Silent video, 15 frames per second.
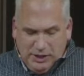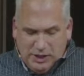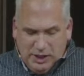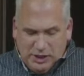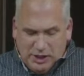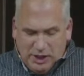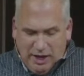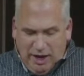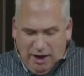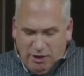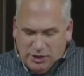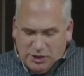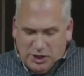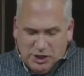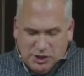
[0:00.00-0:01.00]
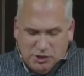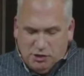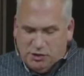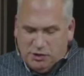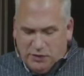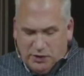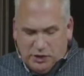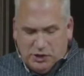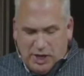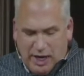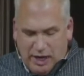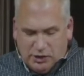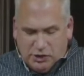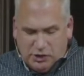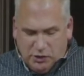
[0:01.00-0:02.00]
he says uh, Herod's going to search for the
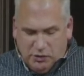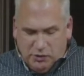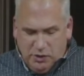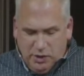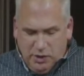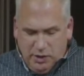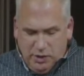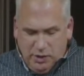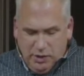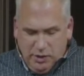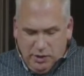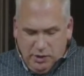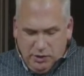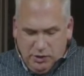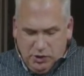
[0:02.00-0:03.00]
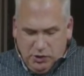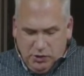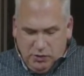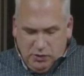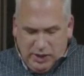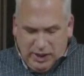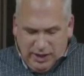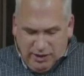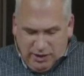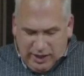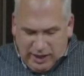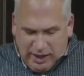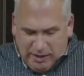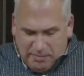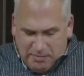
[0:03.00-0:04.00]
child to, to kill